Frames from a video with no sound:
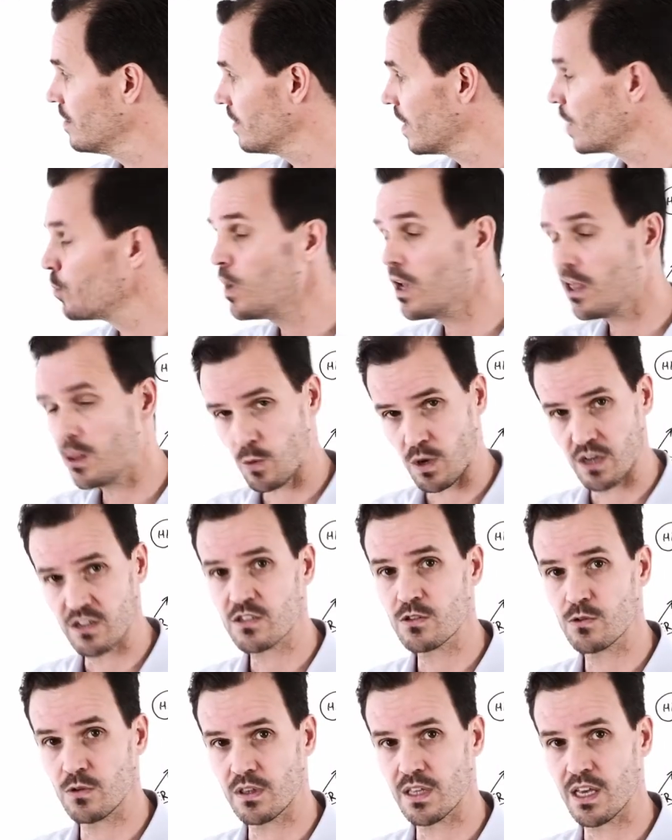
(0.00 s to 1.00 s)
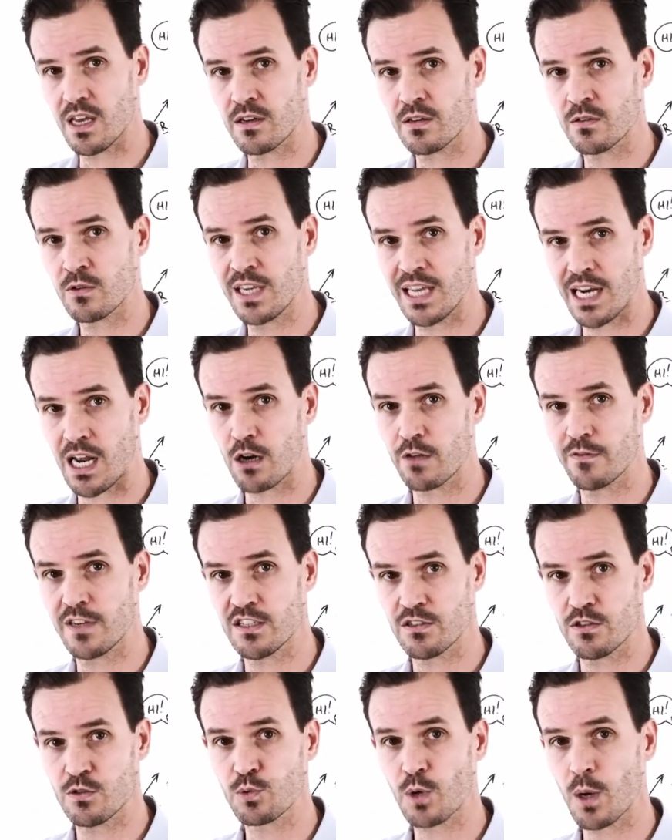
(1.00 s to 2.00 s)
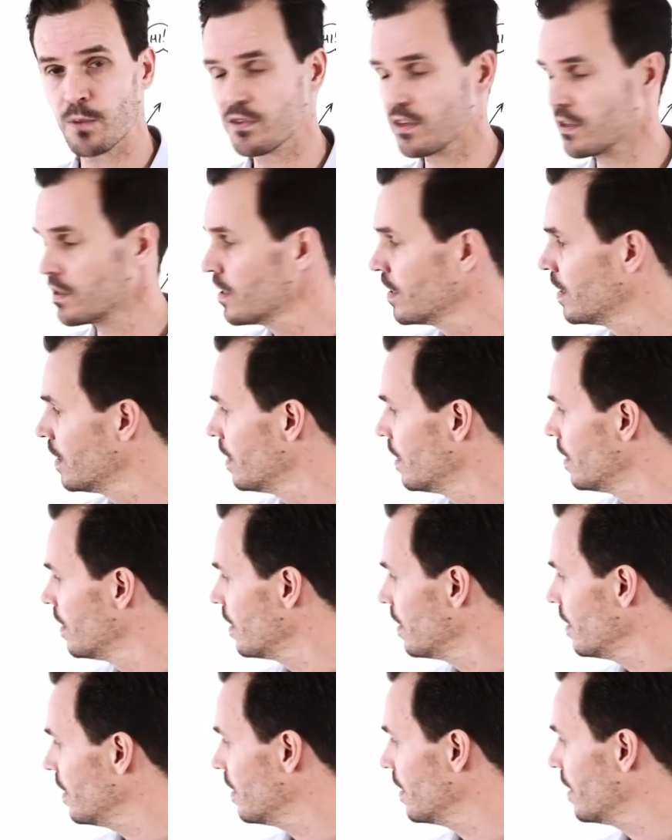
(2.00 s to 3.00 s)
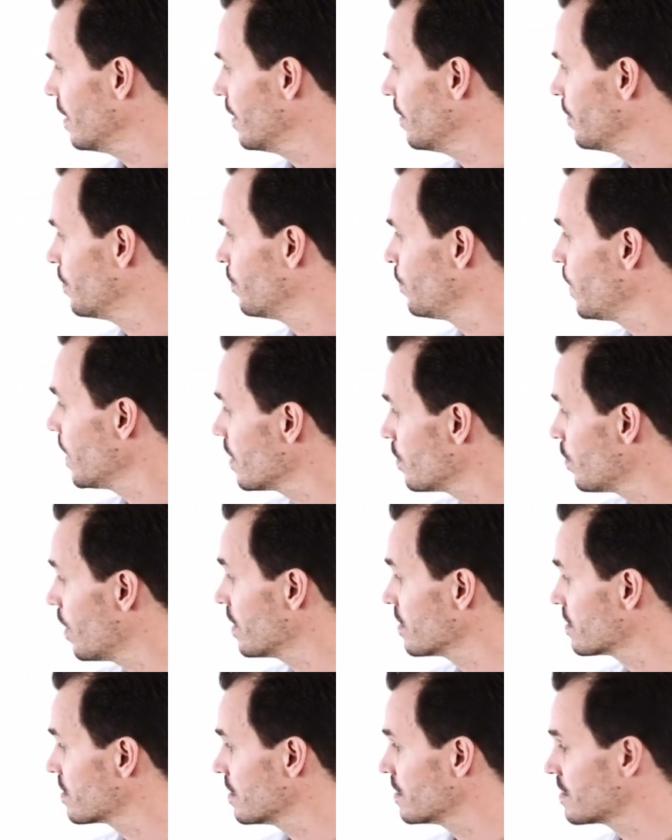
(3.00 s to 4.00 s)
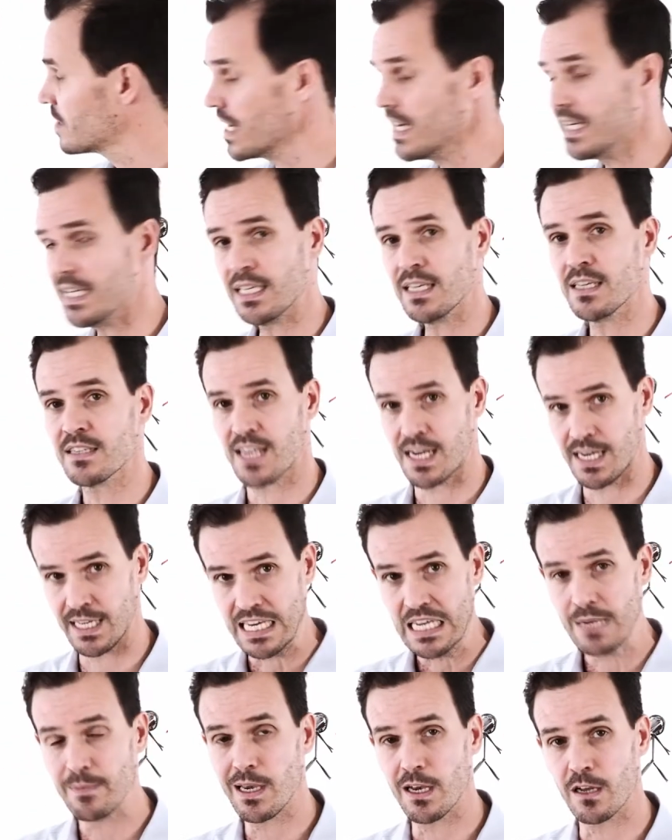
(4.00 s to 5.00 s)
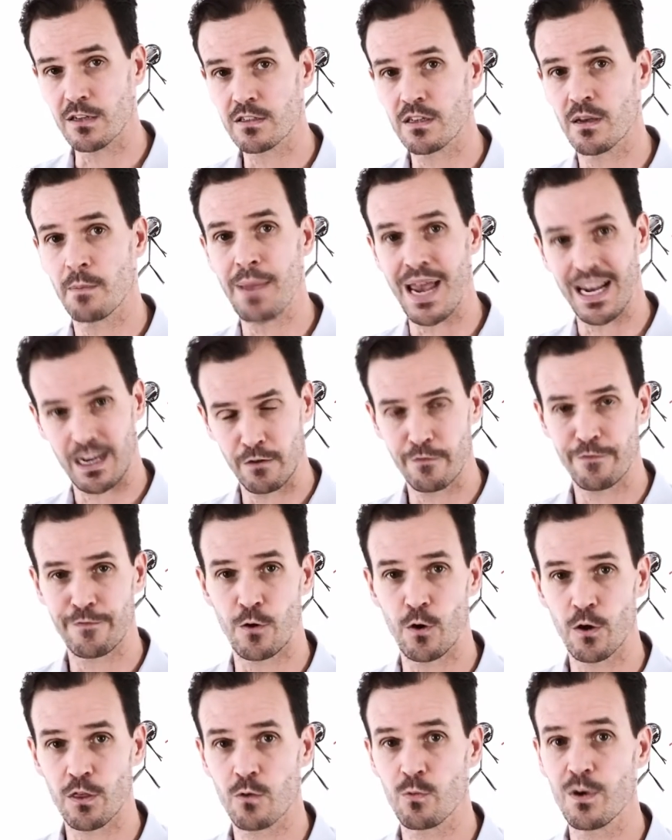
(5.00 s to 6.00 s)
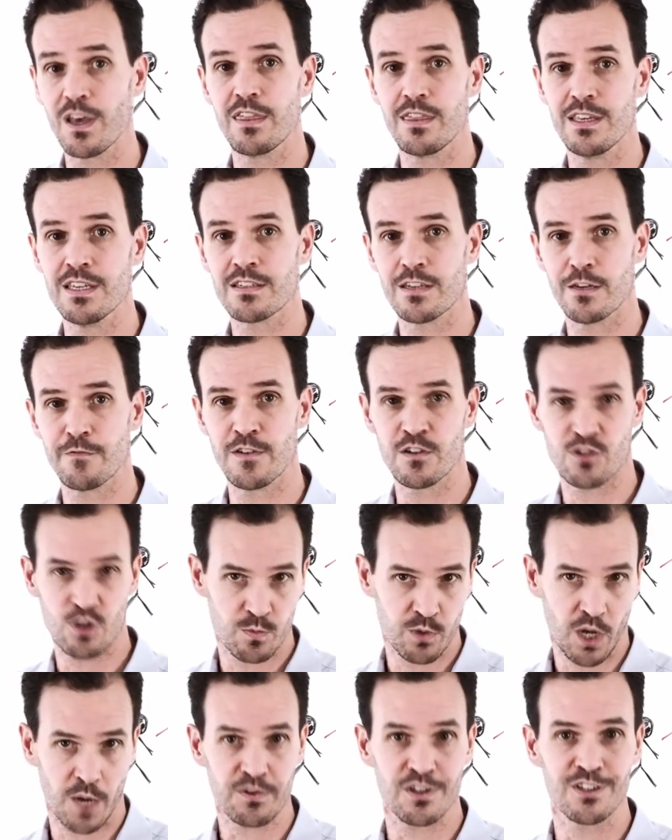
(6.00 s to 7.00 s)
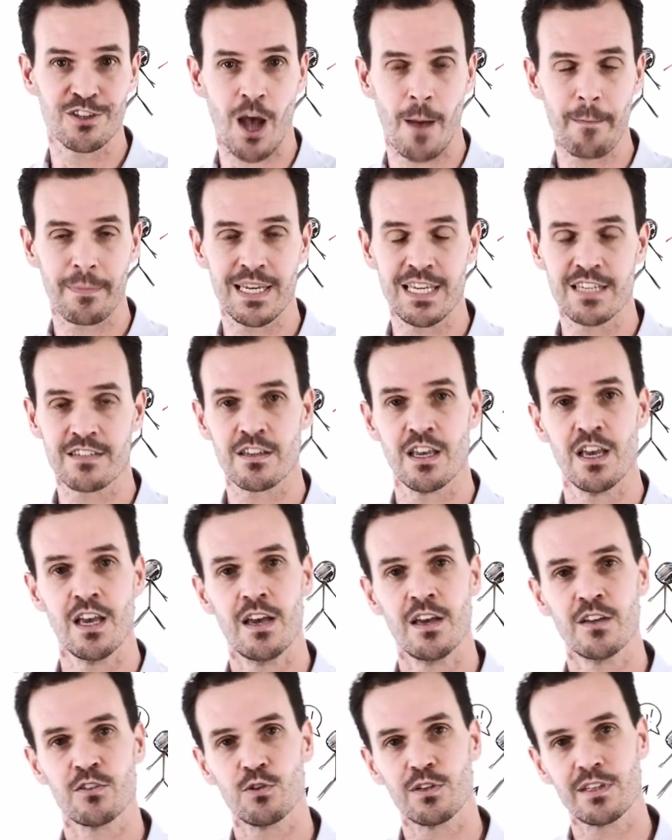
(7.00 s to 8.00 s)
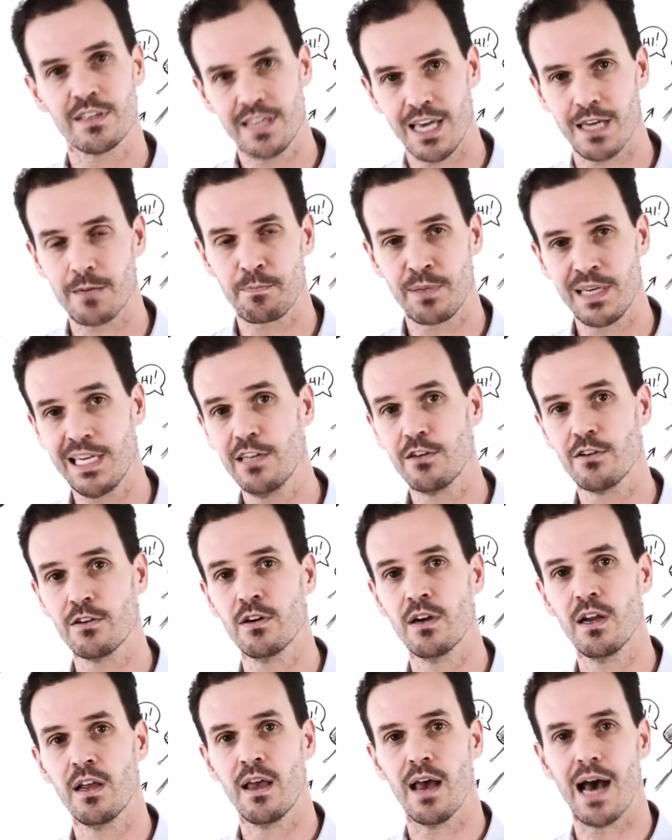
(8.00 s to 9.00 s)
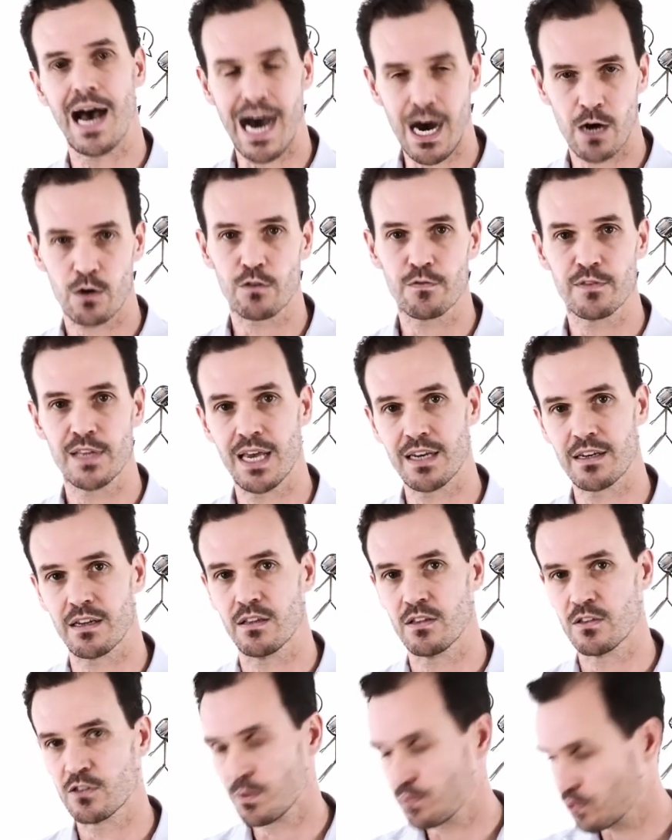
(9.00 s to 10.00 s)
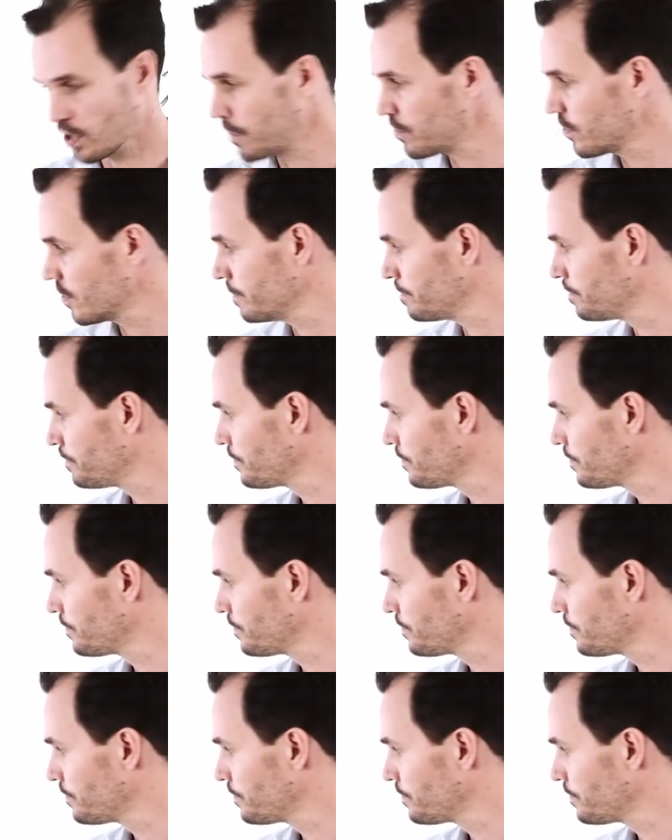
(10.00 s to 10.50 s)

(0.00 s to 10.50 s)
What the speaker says: we're the ones doing that to get out of a subscription. We're the ones sending emails back and forth with these different subscription companies to get Peter out of that subscription.